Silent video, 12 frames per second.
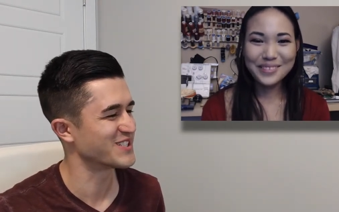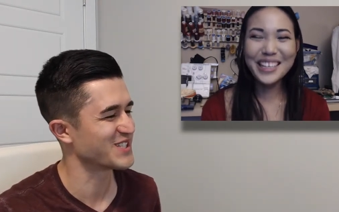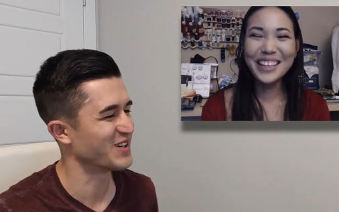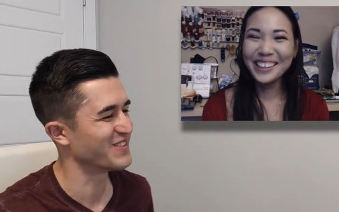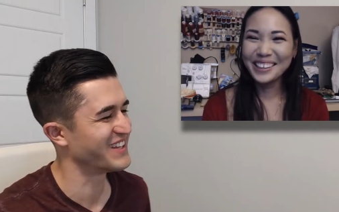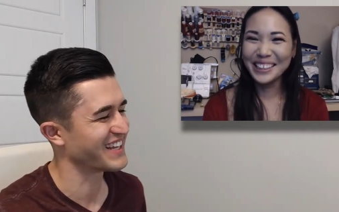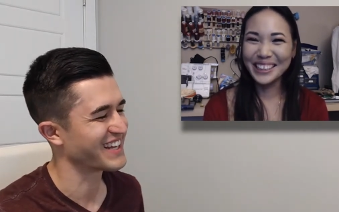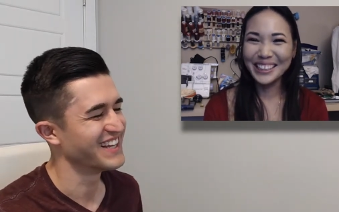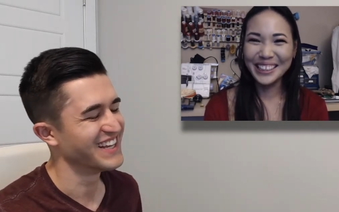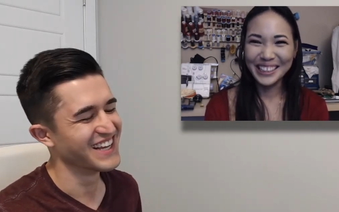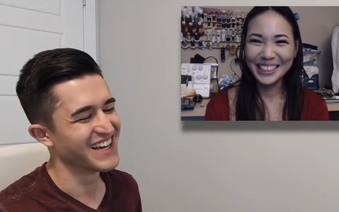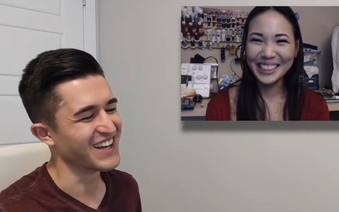Speaker 1: or something
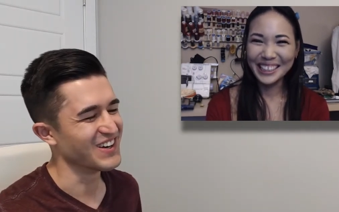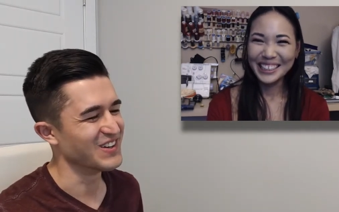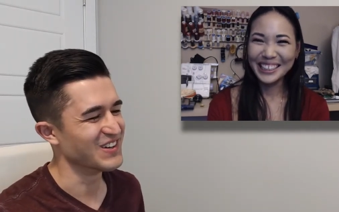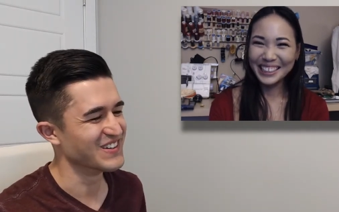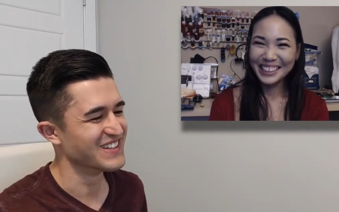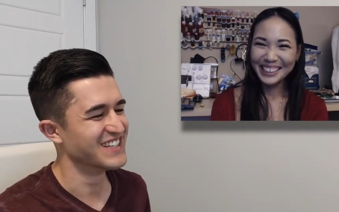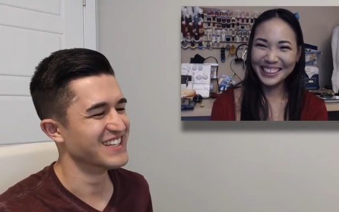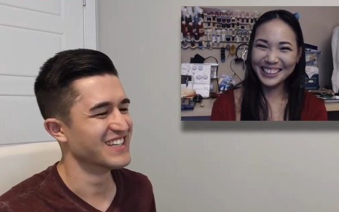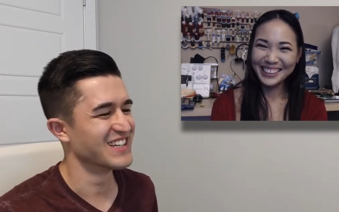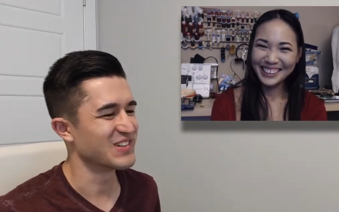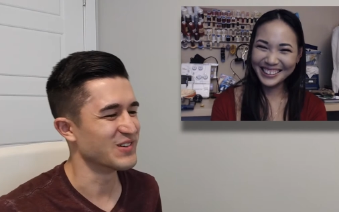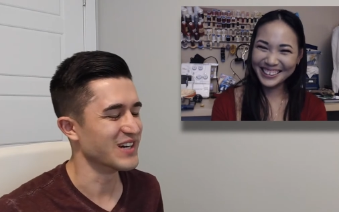i don't know
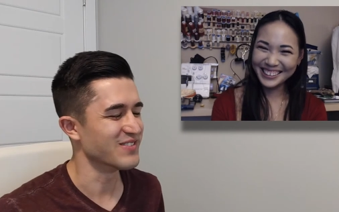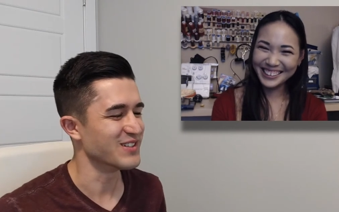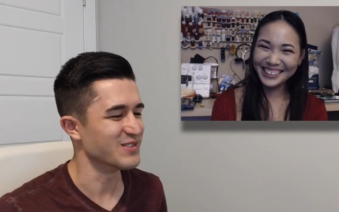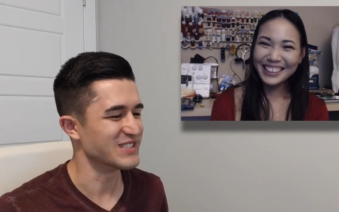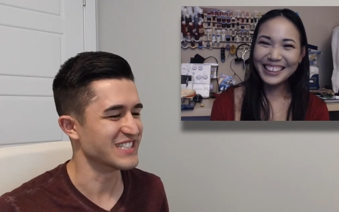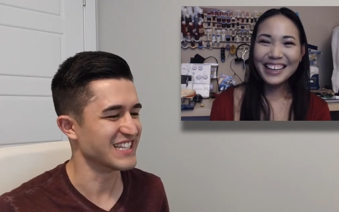whatever it would